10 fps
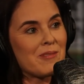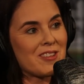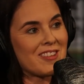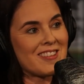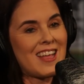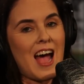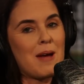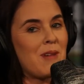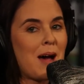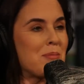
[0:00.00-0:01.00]
This is not
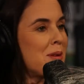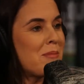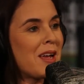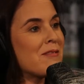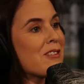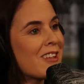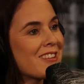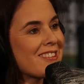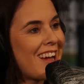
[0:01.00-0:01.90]
I'm not being paid for this.